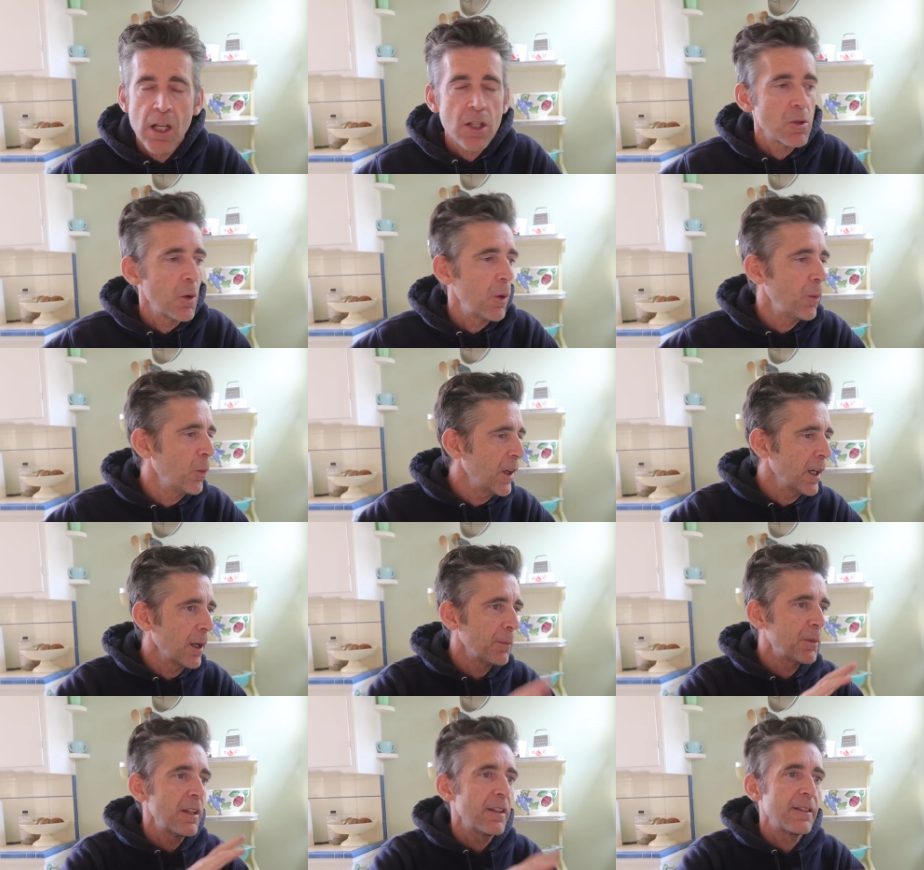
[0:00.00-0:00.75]
So I
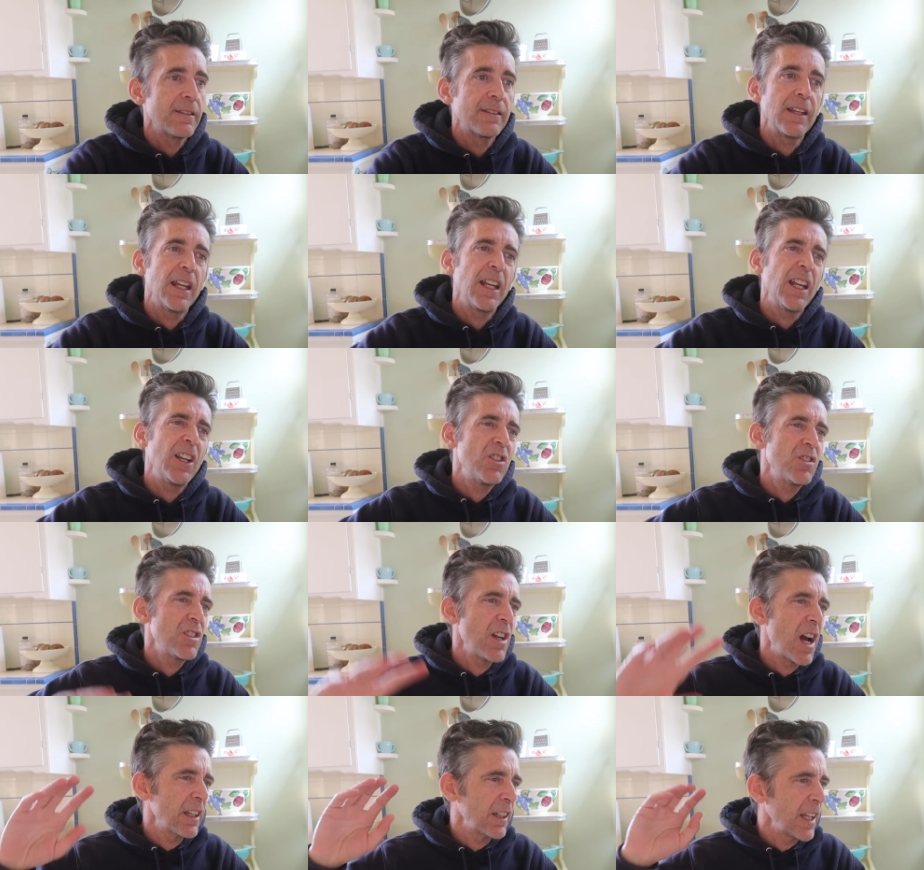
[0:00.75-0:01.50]
went up to the city,
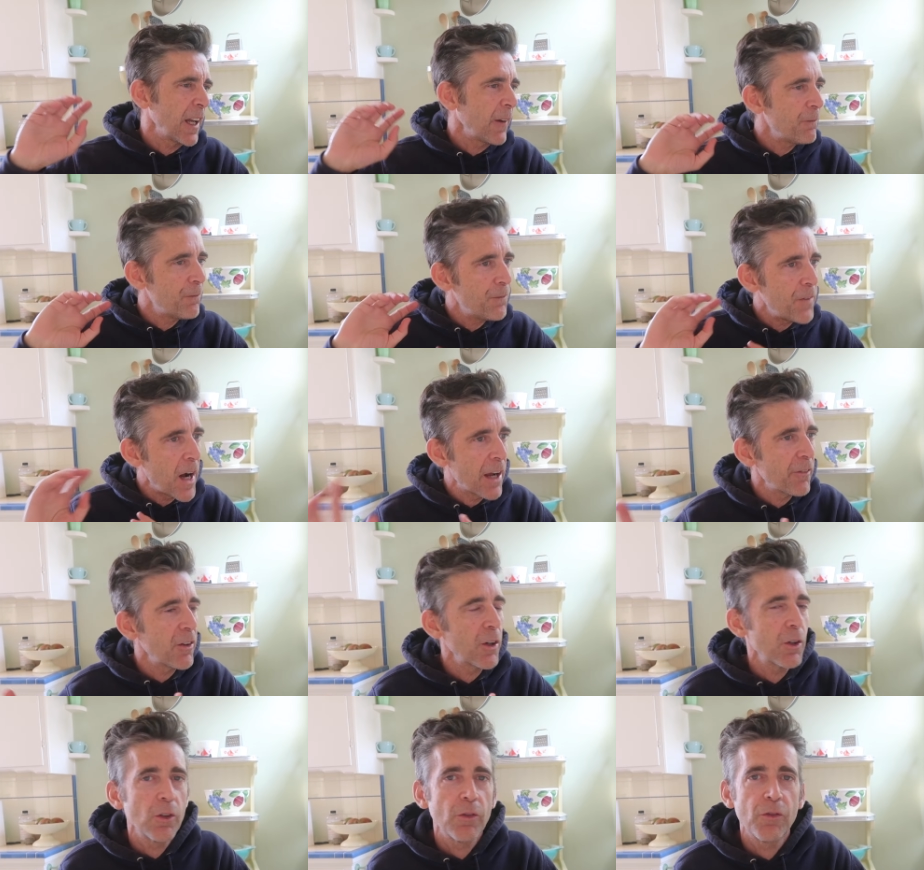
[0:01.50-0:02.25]
shot like
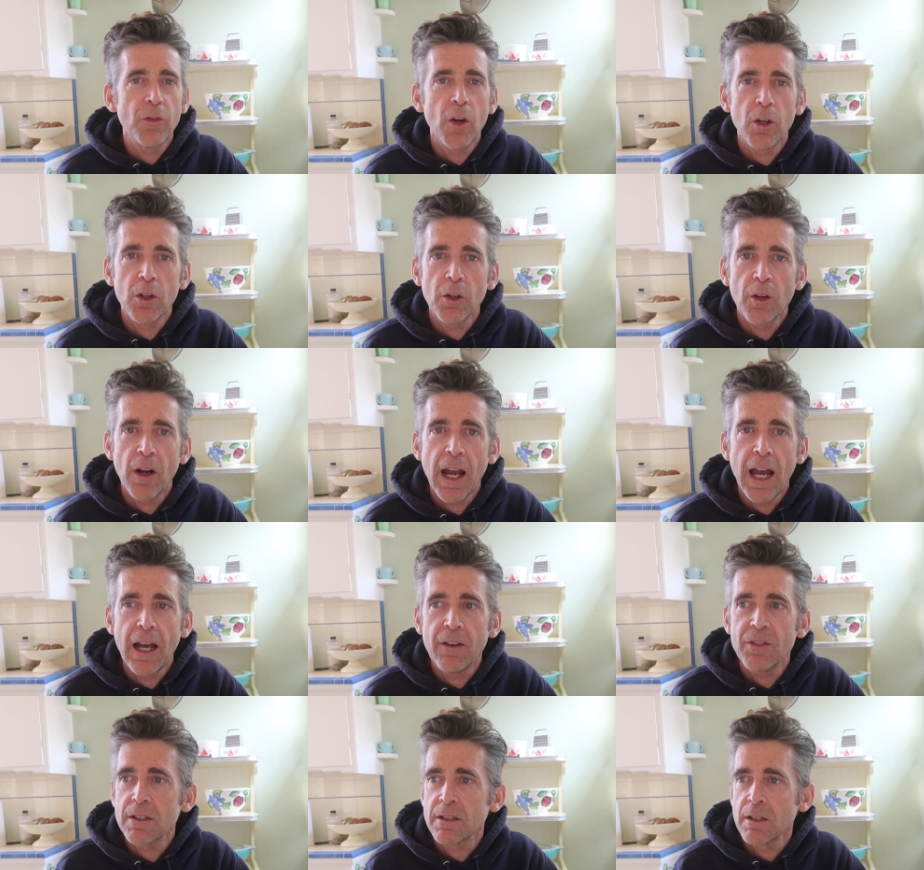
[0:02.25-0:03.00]
500
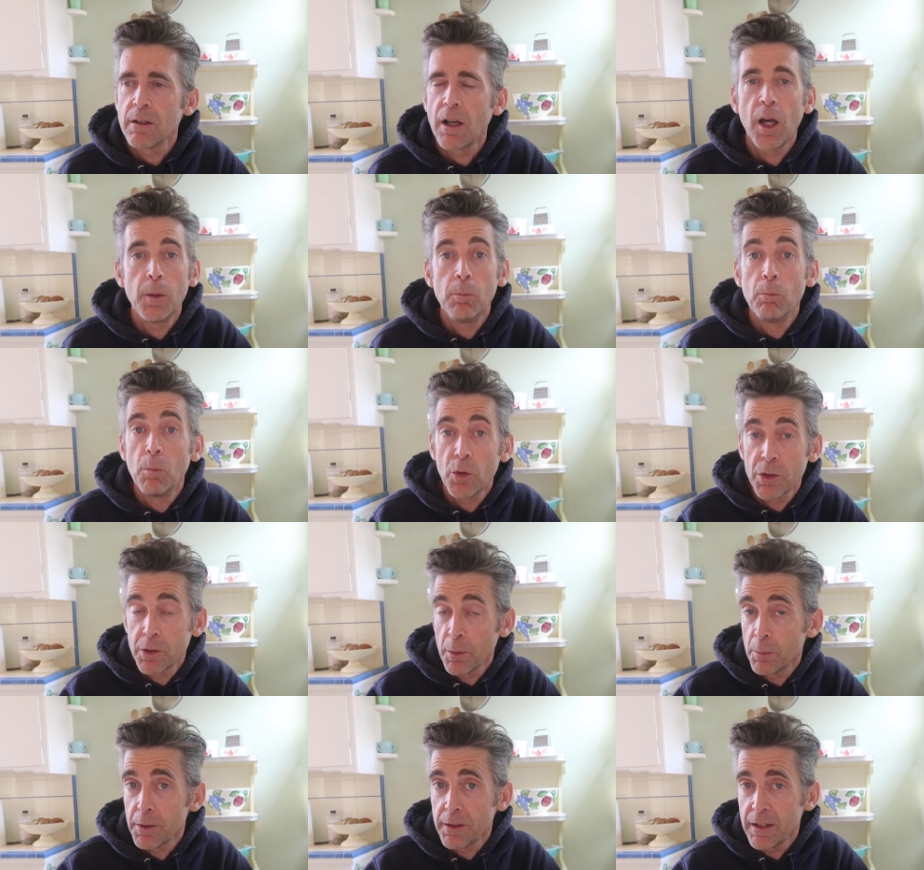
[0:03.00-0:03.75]
photographs on
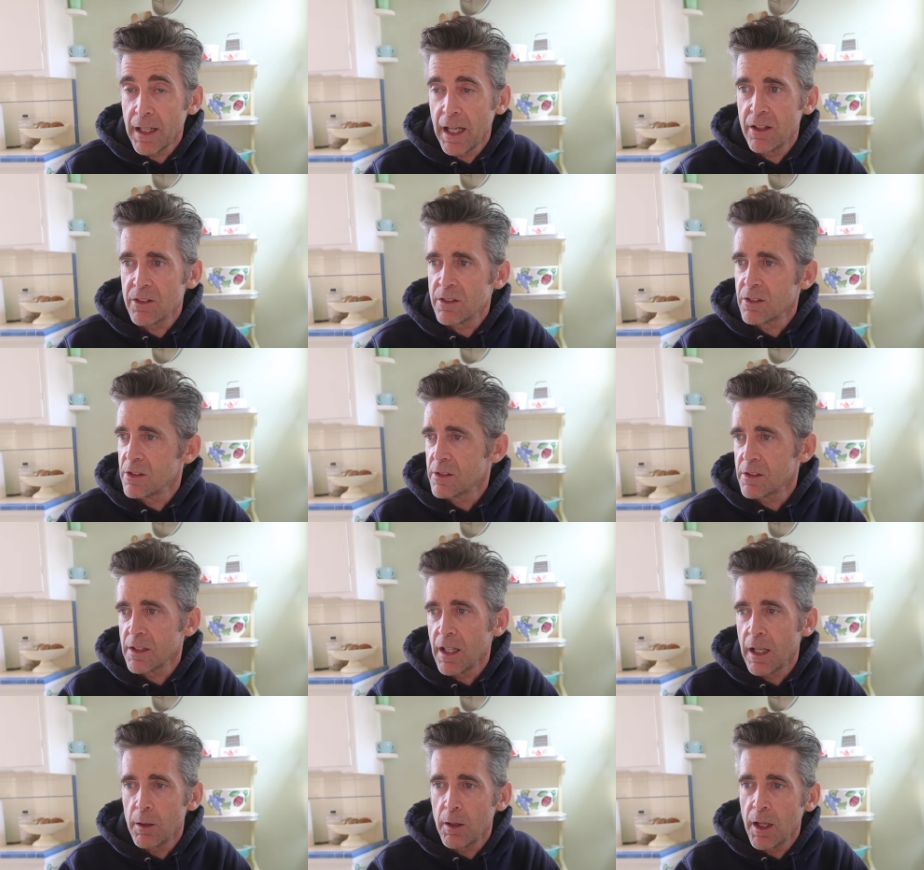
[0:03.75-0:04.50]
multiple days,
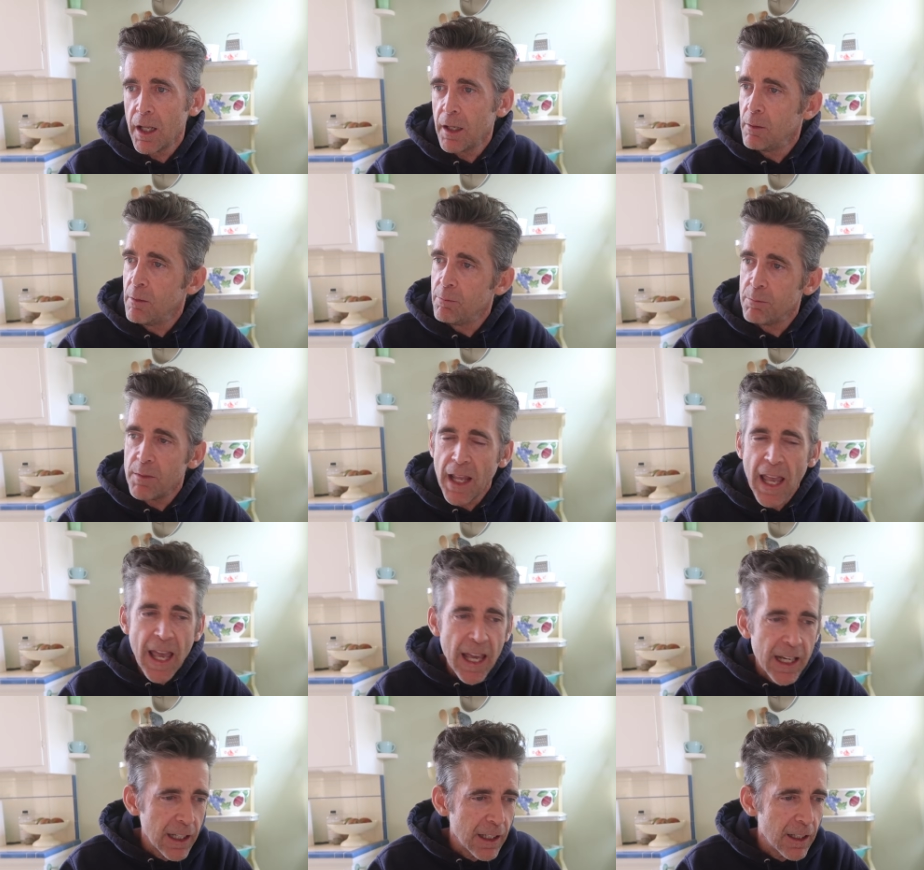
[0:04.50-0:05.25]
just and then
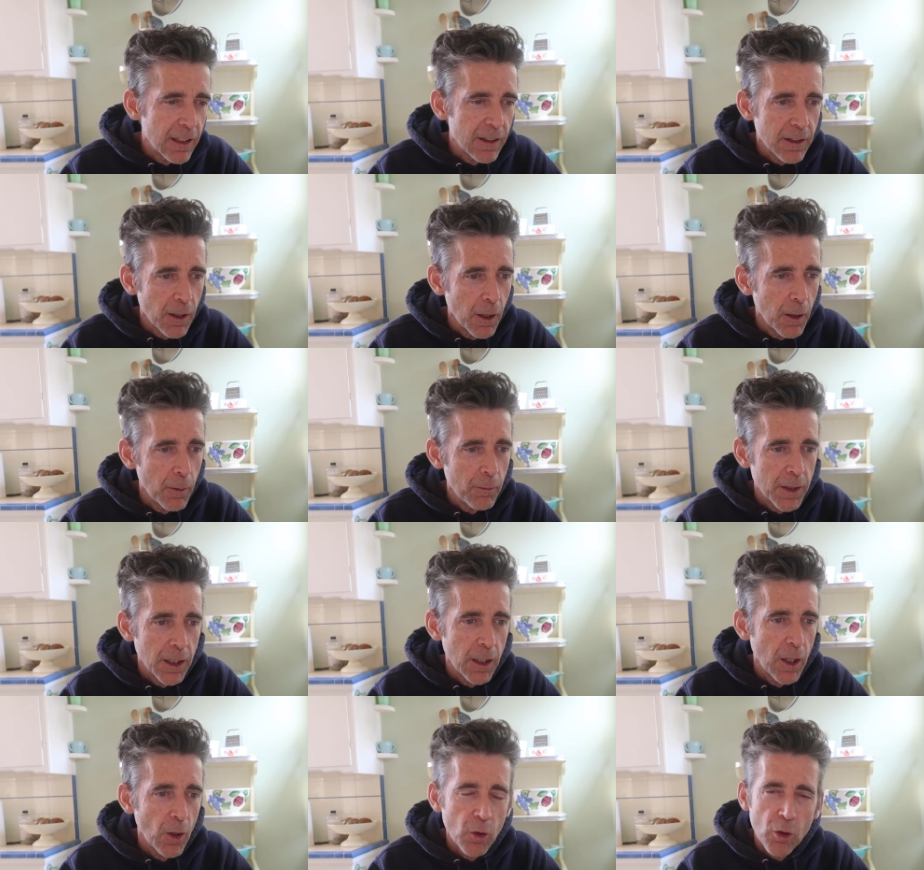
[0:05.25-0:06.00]
edited
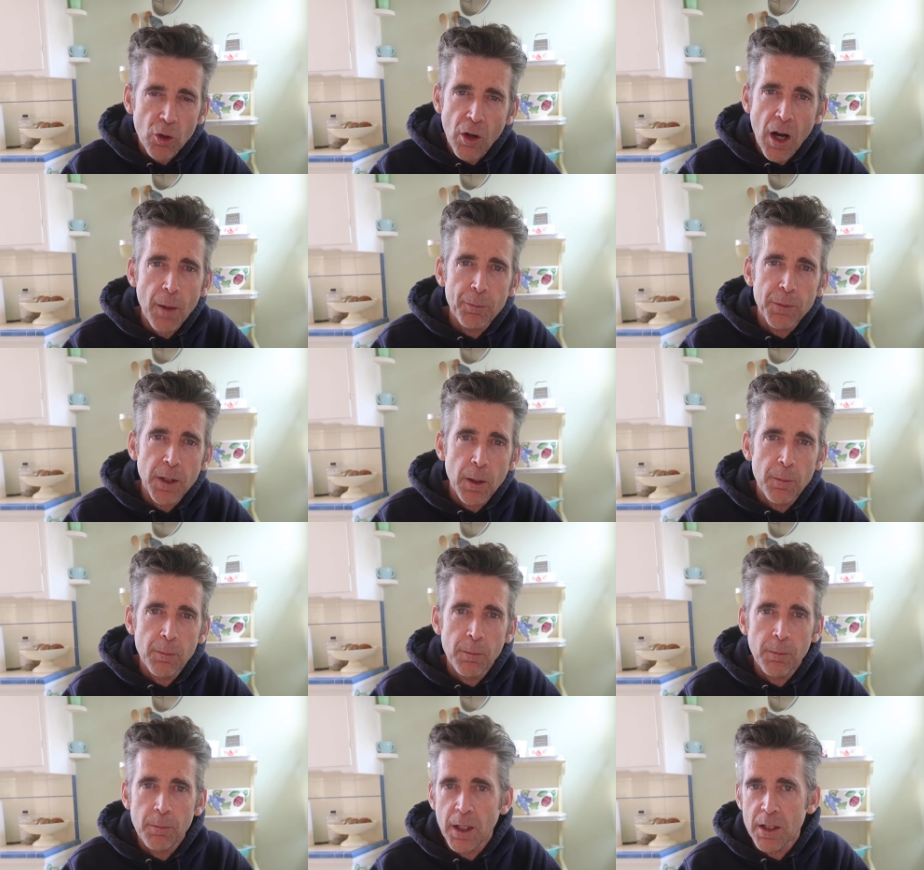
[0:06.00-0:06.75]
them, you know, cropped them,